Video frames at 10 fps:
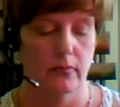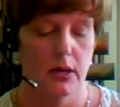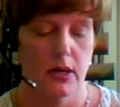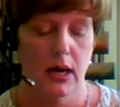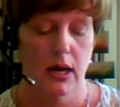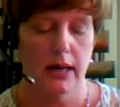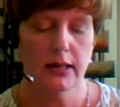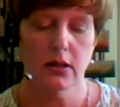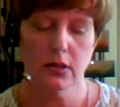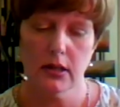I think the
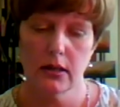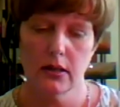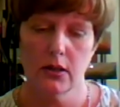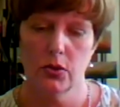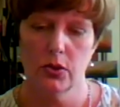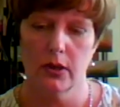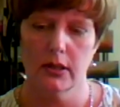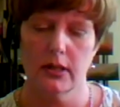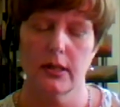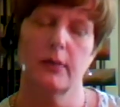other thing you would
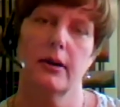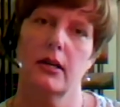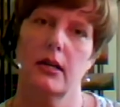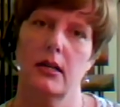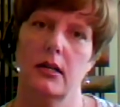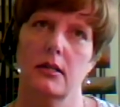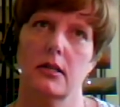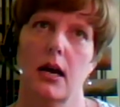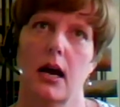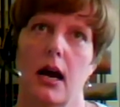want to think about
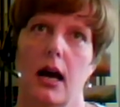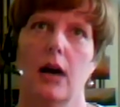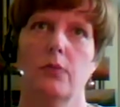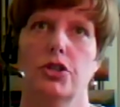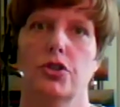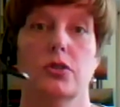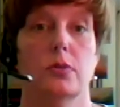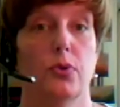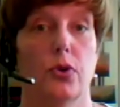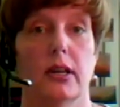is how much you're
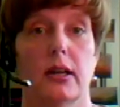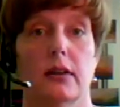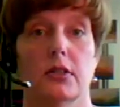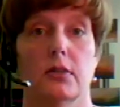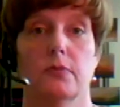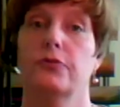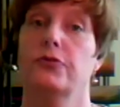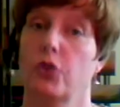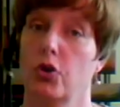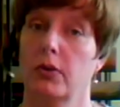supporting some
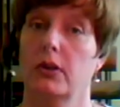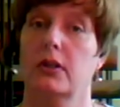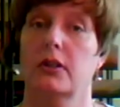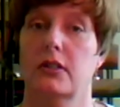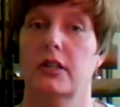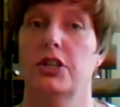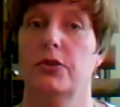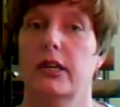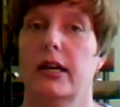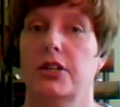formal
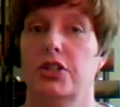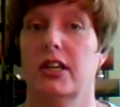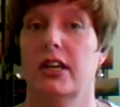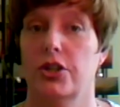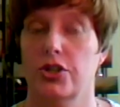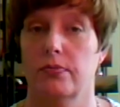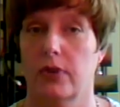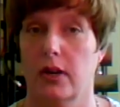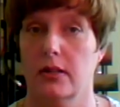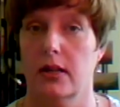continuing education
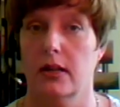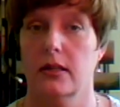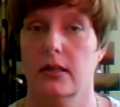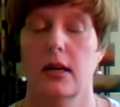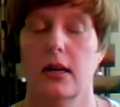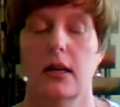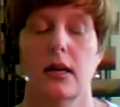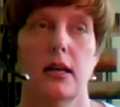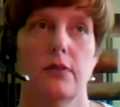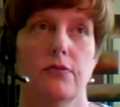process.
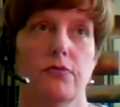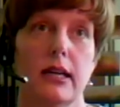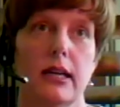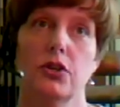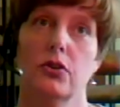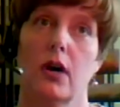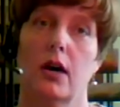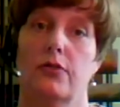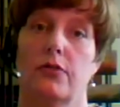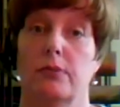If really you're
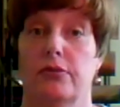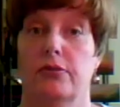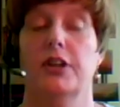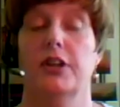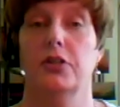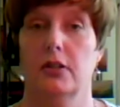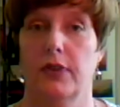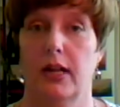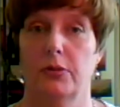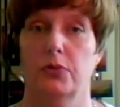offering professional
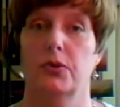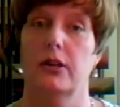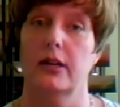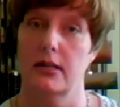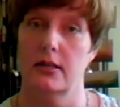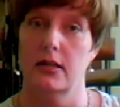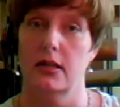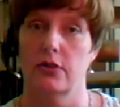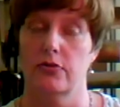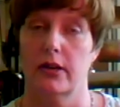development without any
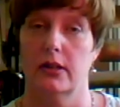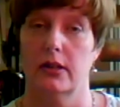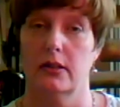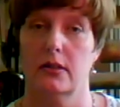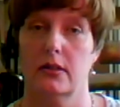CE credits,